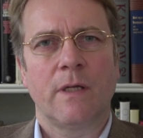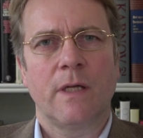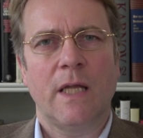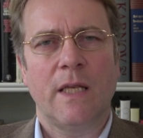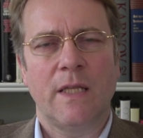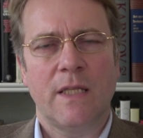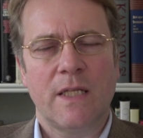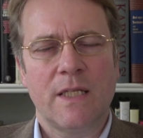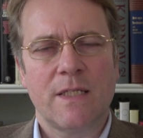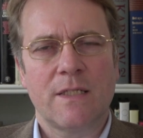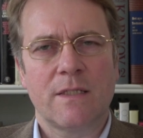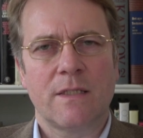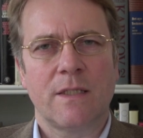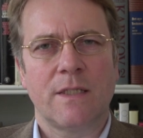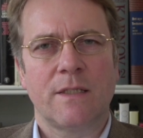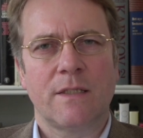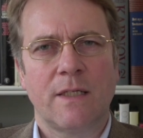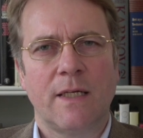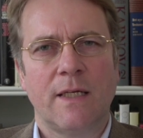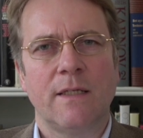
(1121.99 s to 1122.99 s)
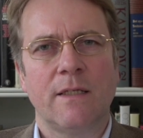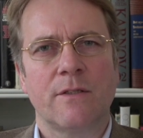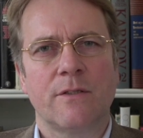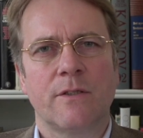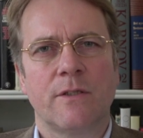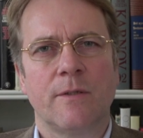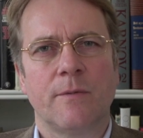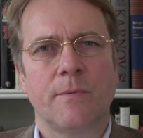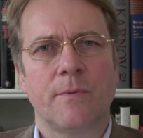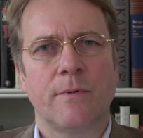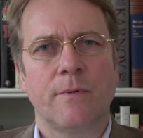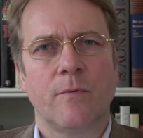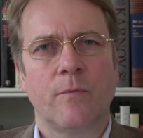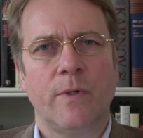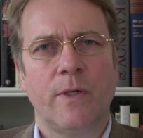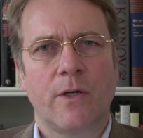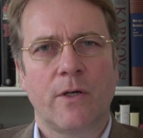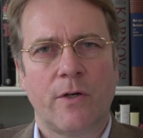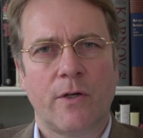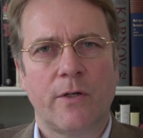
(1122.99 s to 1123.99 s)
in this dictatorship
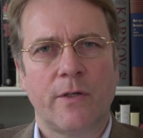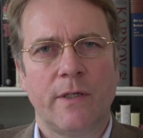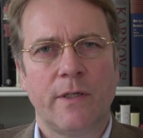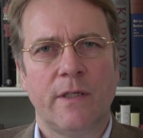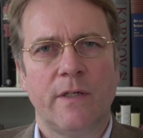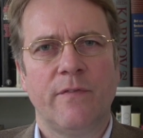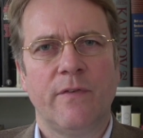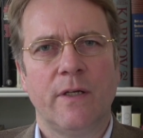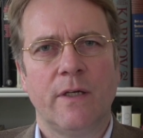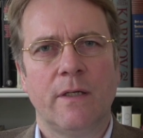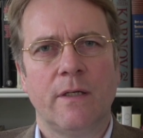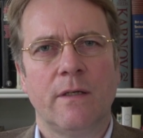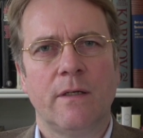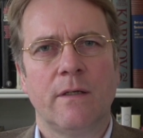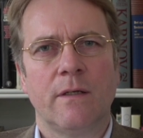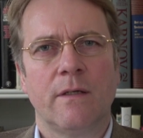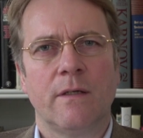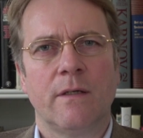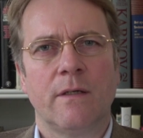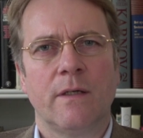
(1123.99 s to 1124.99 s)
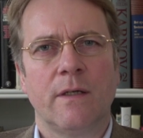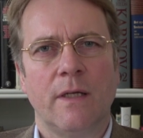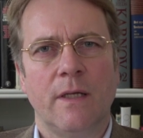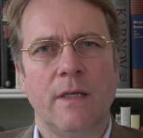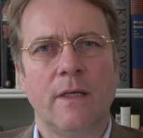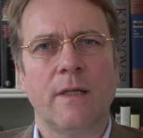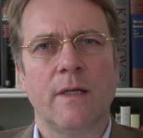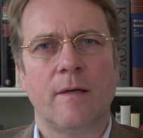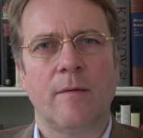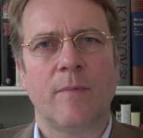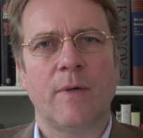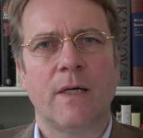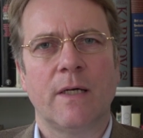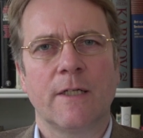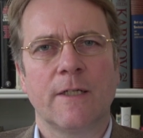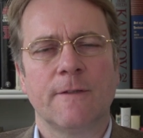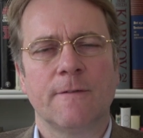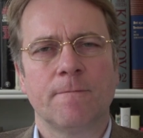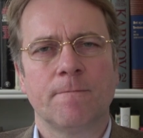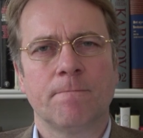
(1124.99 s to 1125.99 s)
we are currently living in
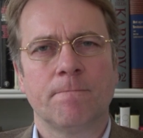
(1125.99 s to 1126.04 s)
Denmark.